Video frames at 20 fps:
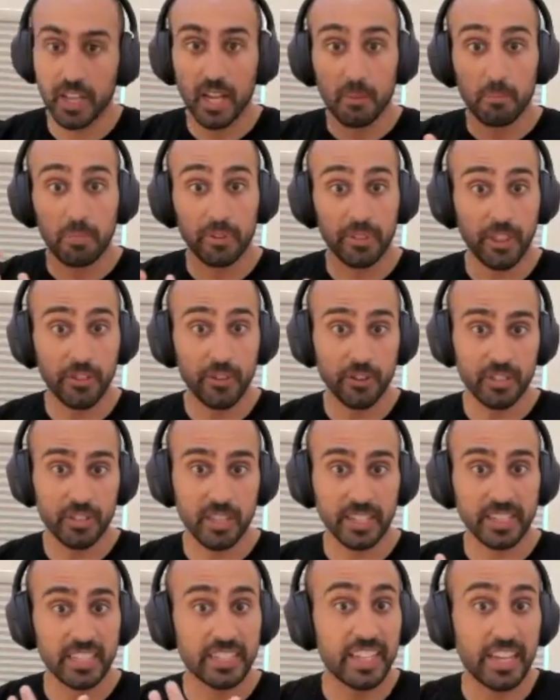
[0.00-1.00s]
But then there's
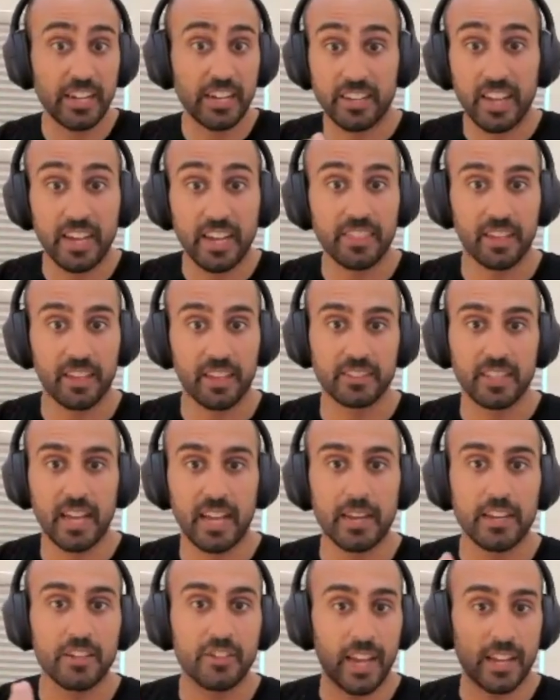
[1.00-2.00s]
like the day-to-day things.
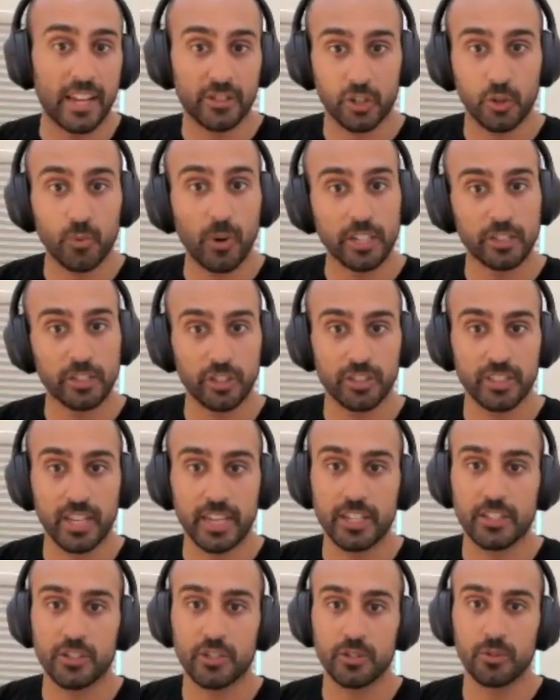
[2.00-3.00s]
I need to answer questions. I
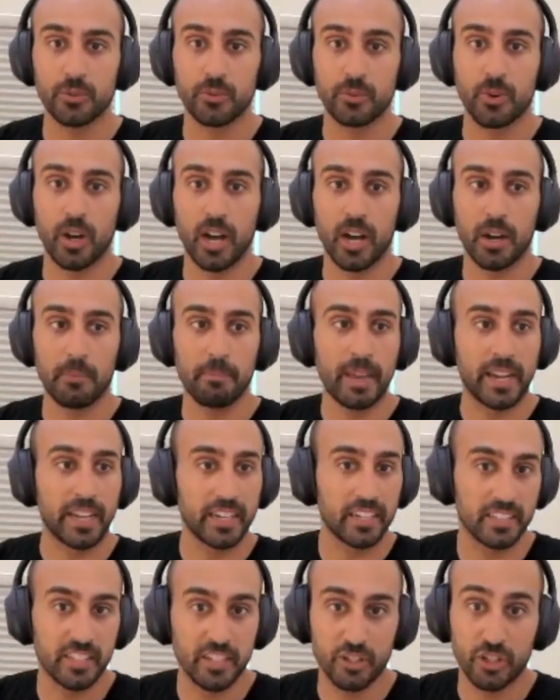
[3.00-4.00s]
need to make a
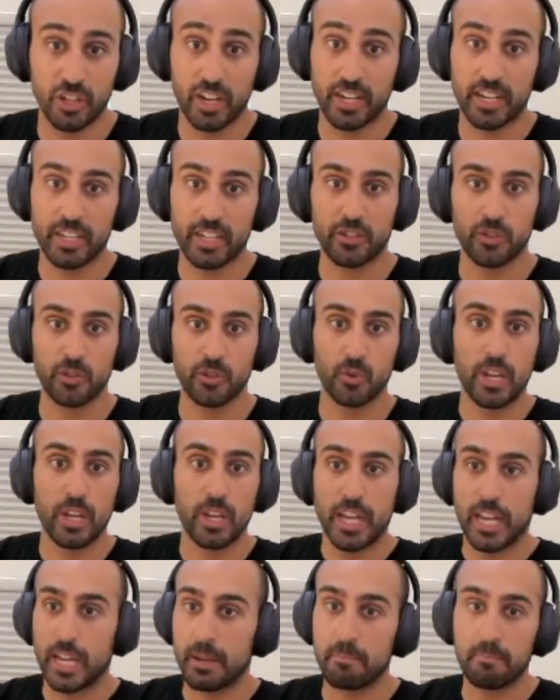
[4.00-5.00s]
decision. I need to
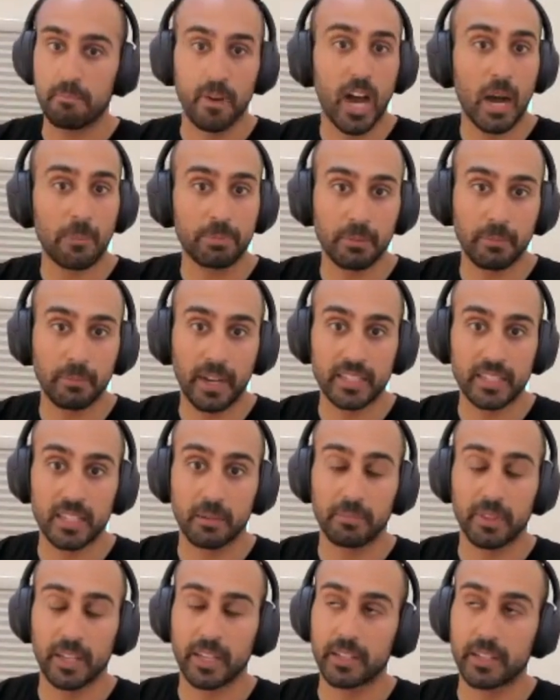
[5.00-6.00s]
optimize
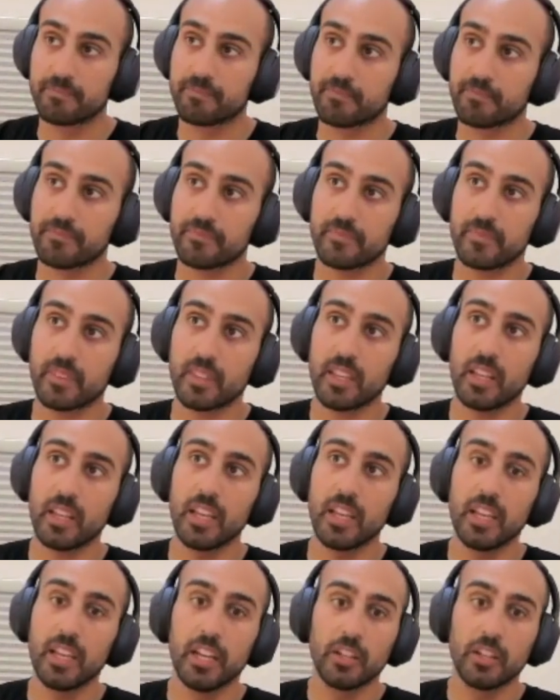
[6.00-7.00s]
something.
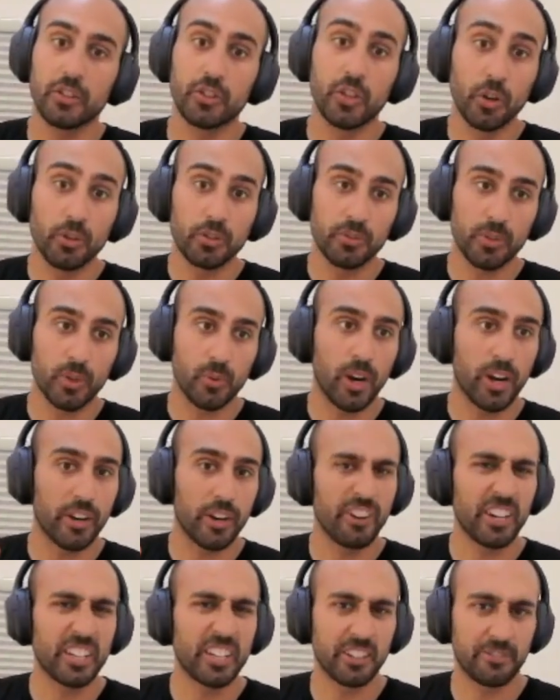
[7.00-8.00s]
Those require
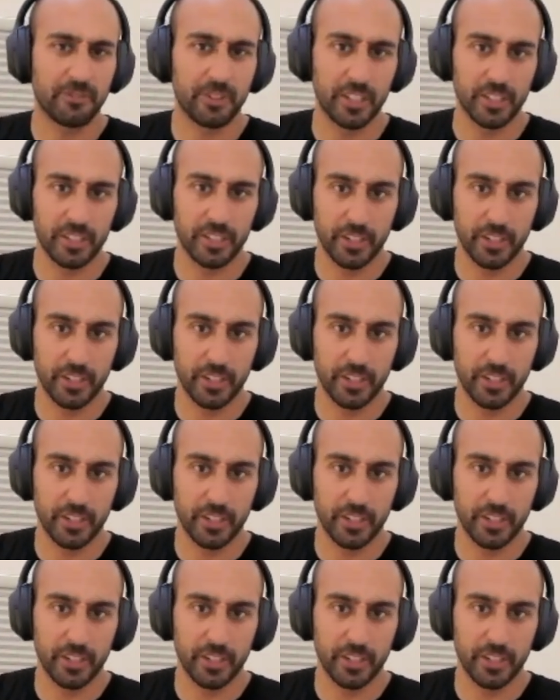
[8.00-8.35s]
very different.